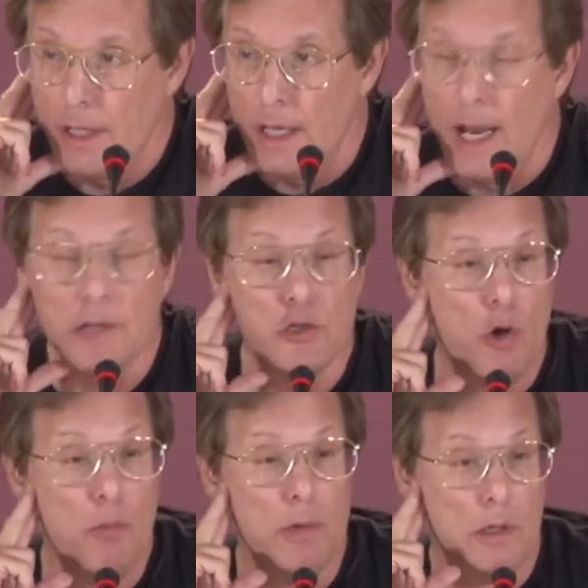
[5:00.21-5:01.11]
in
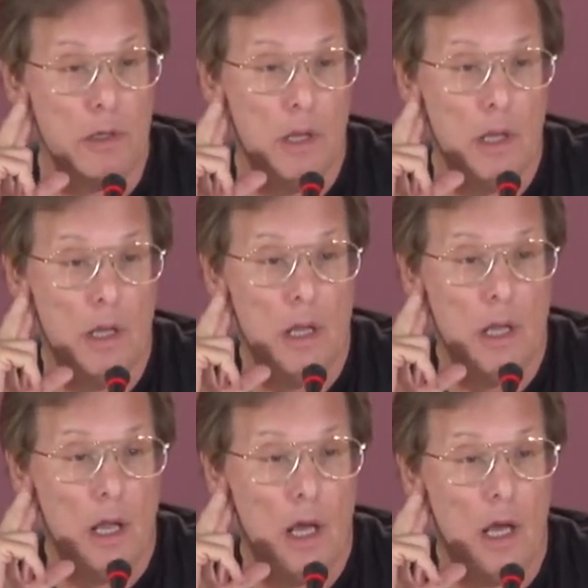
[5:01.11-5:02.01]
October
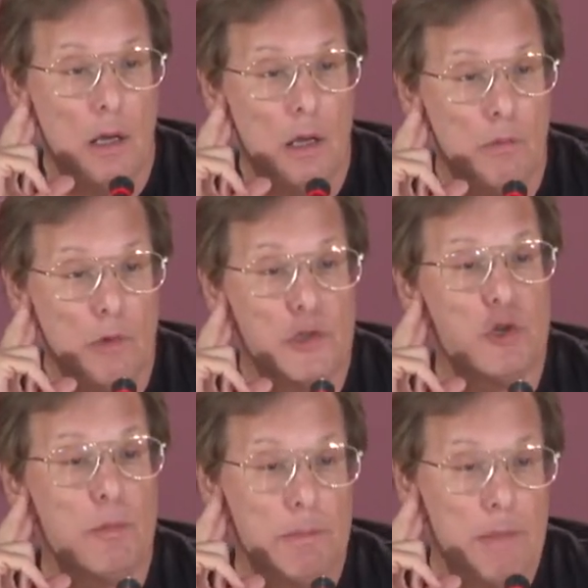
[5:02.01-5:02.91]
with
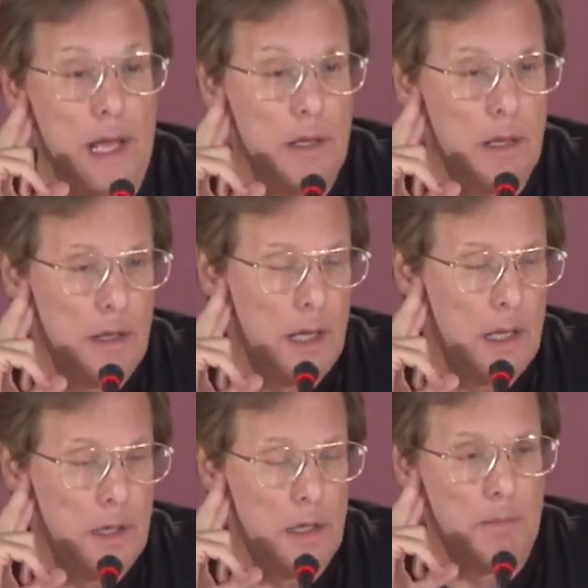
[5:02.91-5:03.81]
Zubin Mehta and the